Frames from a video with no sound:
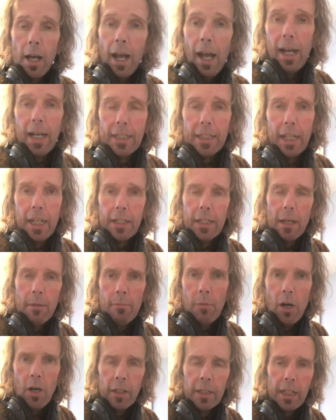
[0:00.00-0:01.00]
And in the
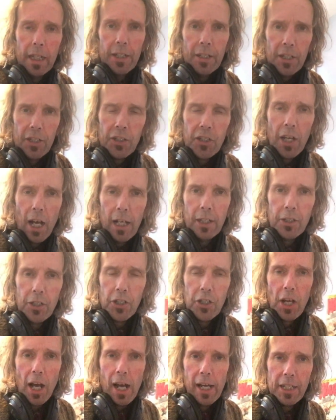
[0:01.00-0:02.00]
morning the sun
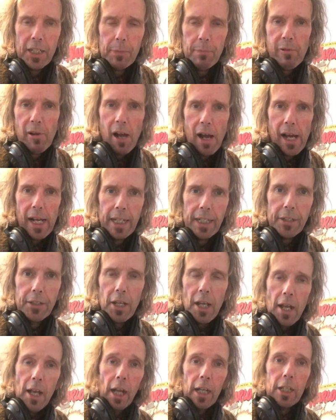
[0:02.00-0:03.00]
shines bright,
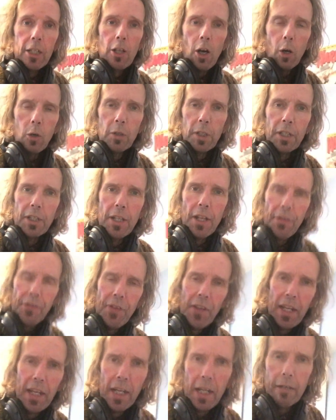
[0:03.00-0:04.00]
golden
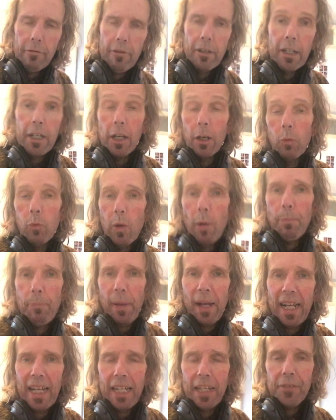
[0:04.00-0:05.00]
ethereal, we're
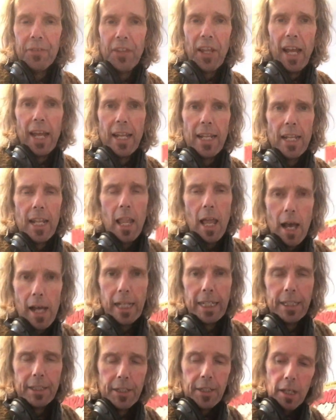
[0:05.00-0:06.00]
bathed in
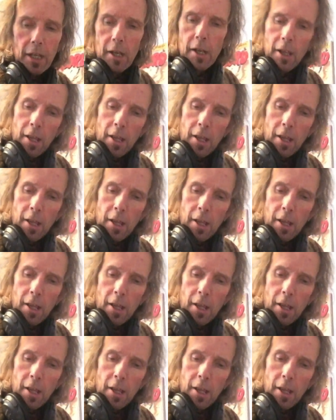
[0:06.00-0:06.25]
light.